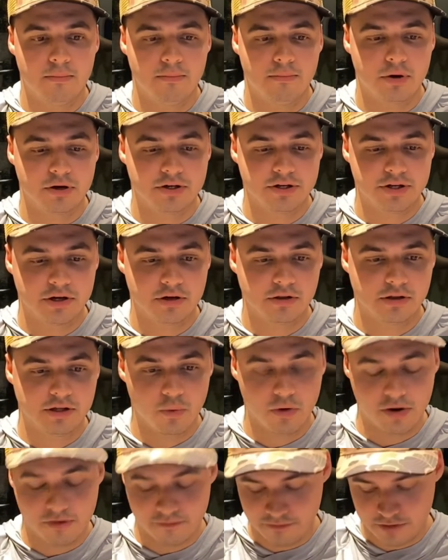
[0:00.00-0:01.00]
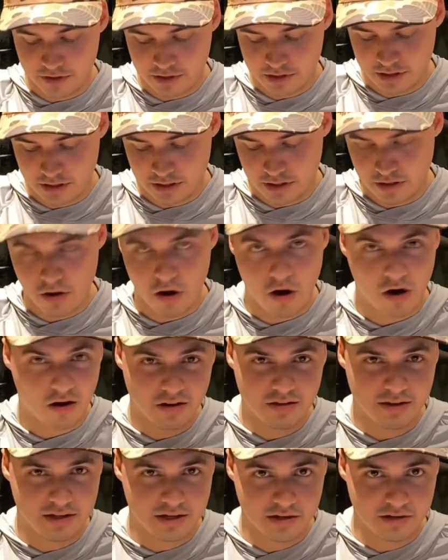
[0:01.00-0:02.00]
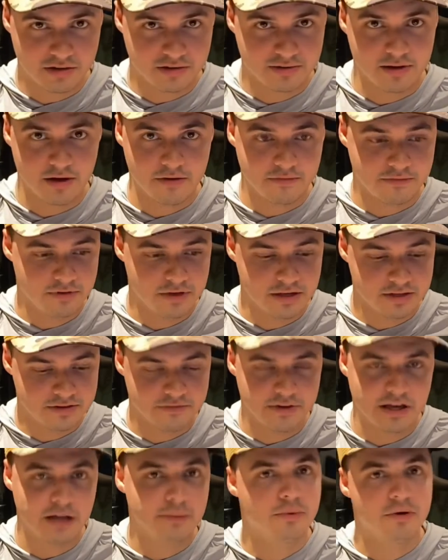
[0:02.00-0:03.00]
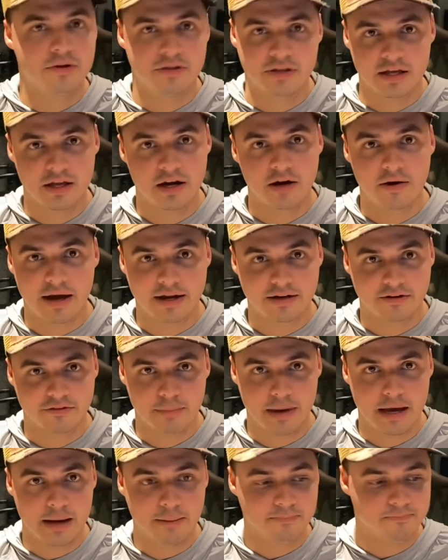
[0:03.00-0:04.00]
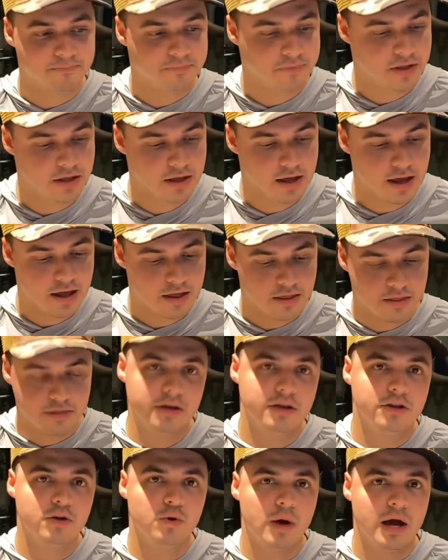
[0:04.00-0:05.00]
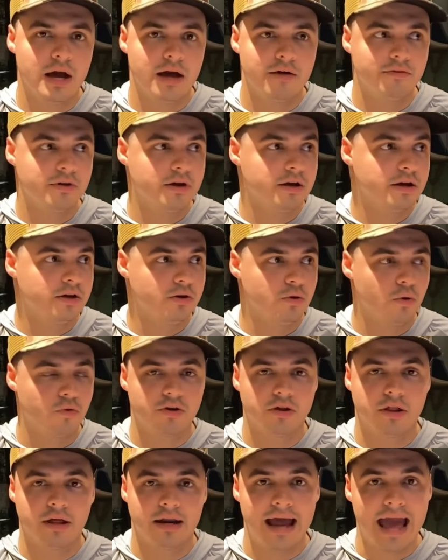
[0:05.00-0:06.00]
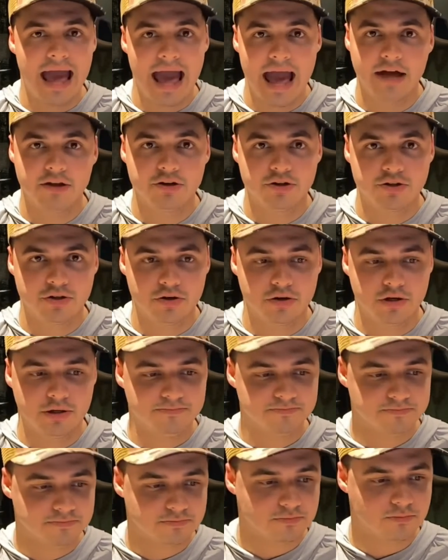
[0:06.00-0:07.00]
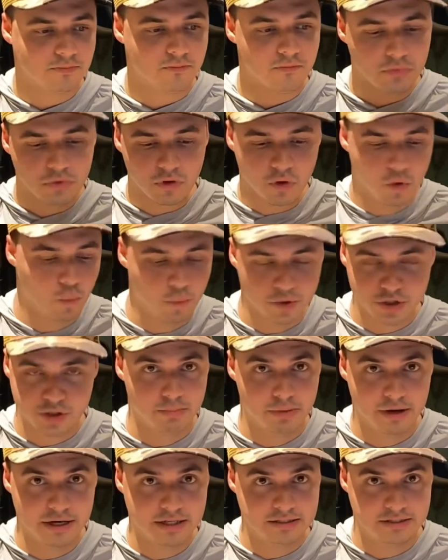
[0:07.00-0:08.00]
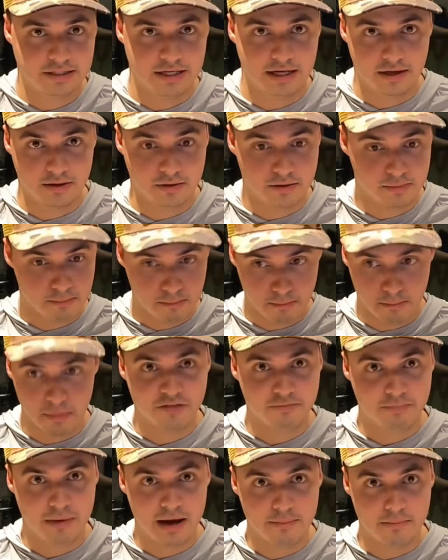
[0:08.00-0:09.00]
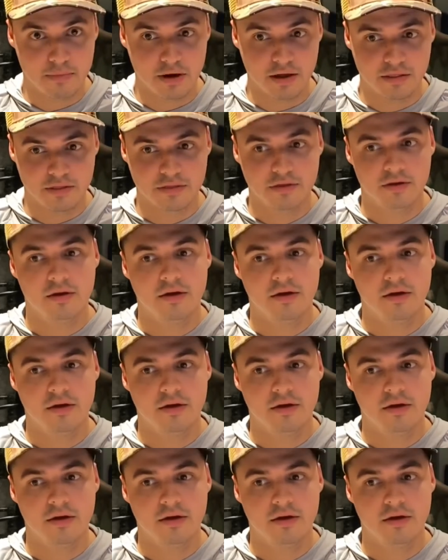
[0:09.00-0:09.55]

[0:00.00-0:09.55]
particularly want to fish in. All of that good stuff is available in the interactive map. Then you have a North Carolina hatch chart, which breaks down month by month